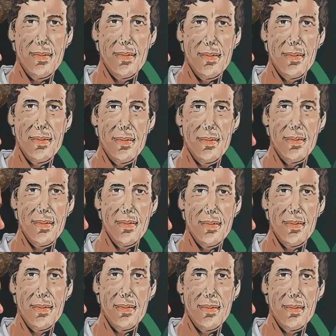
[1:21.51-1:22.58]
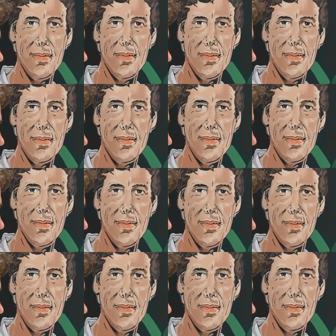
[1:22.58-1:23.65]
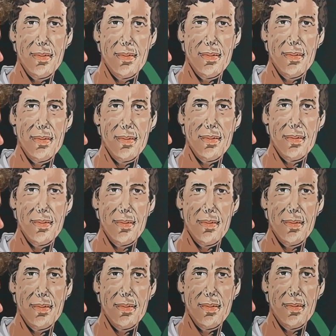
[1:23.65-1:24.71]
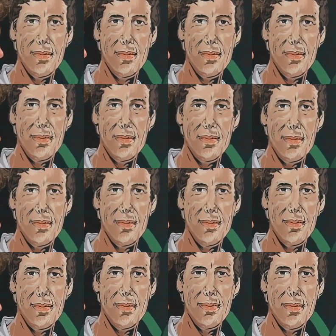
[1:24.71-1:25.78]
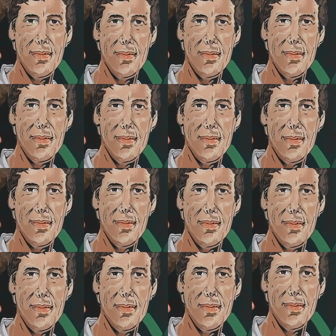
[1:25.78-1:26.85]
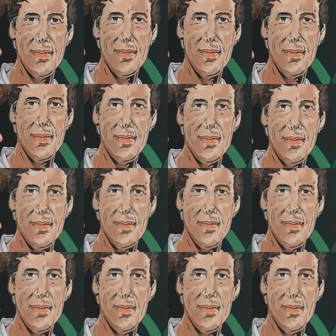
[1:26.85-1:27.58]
[no speech]